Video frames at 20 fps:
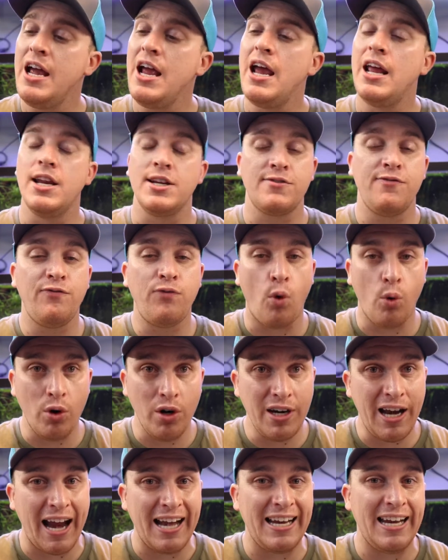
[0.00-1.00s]
and it's
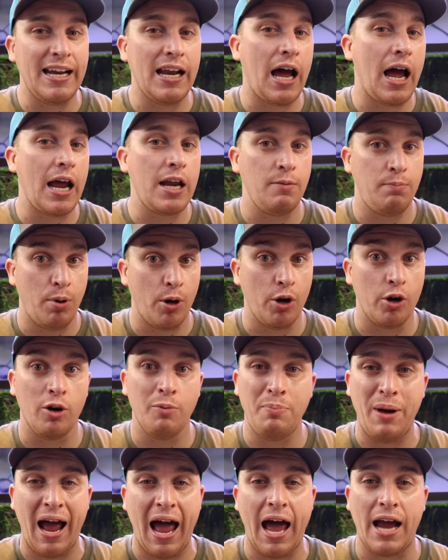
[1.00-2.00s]
$4.99 per
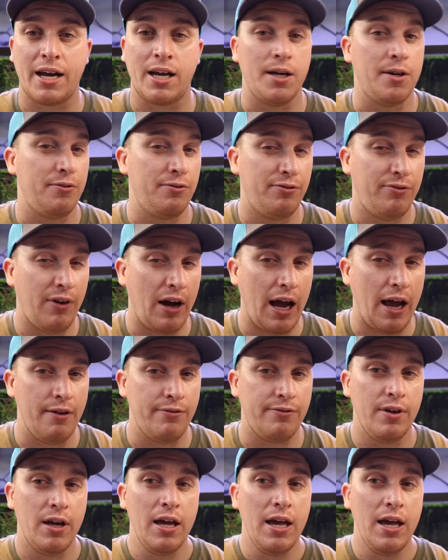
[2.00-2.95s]
pack of five